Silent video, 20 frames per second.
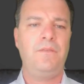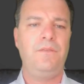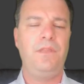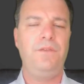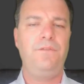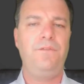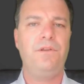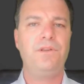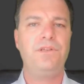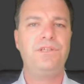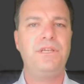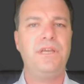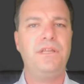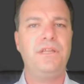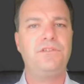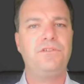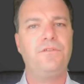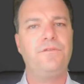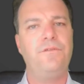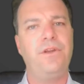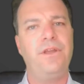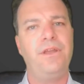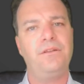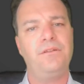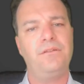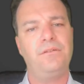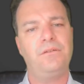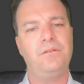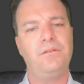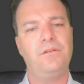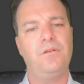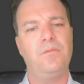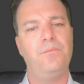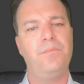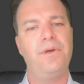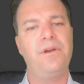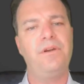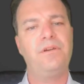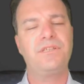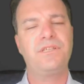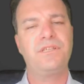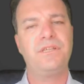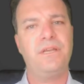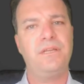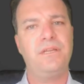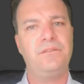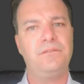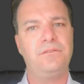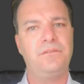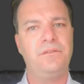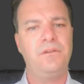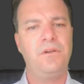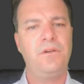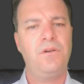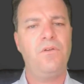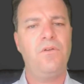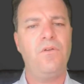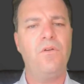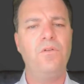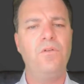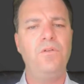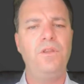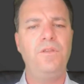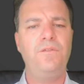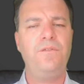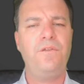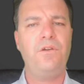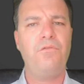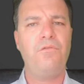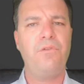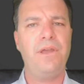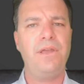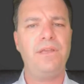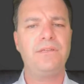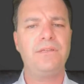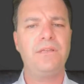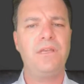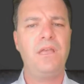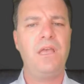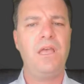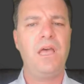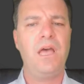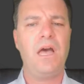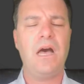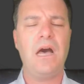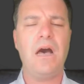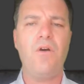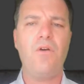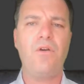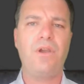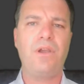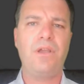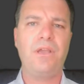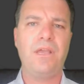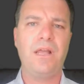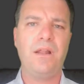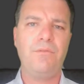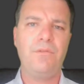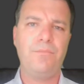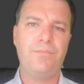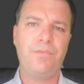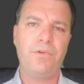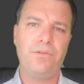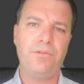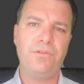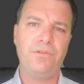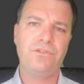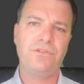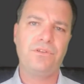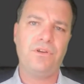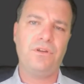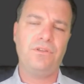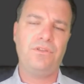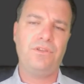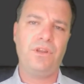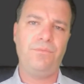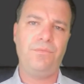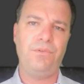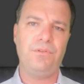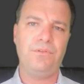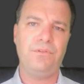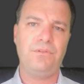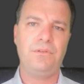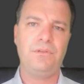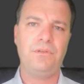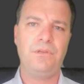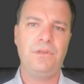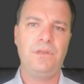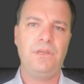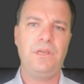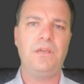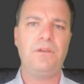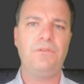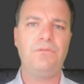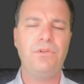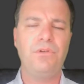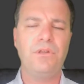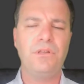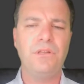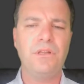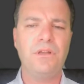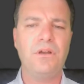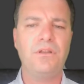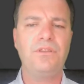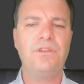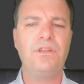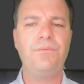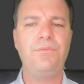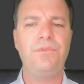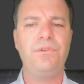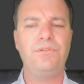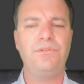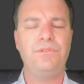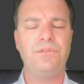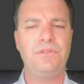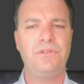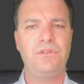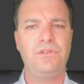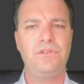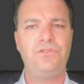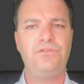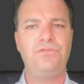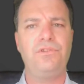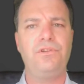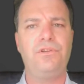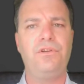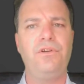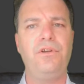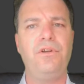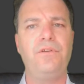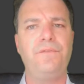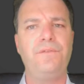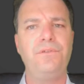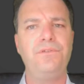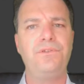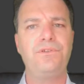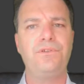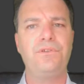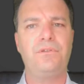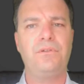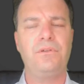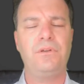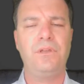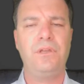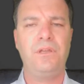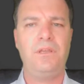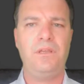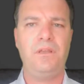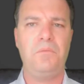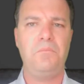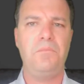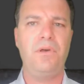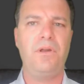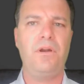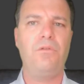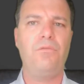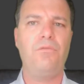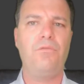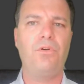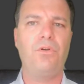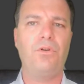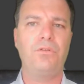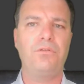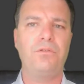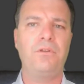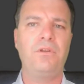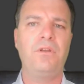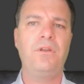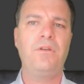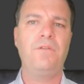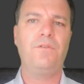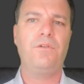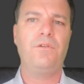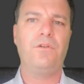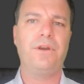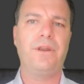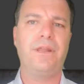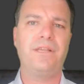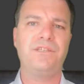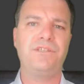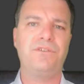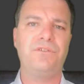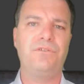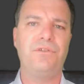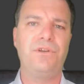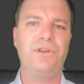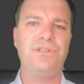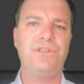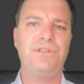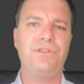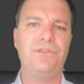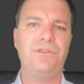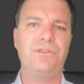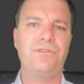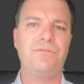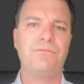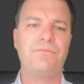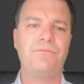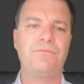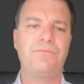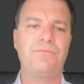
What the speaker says: Different shades of green, or better said, all different ways how Kelvin products contribute and will contribute to a greener future and better world for next generations.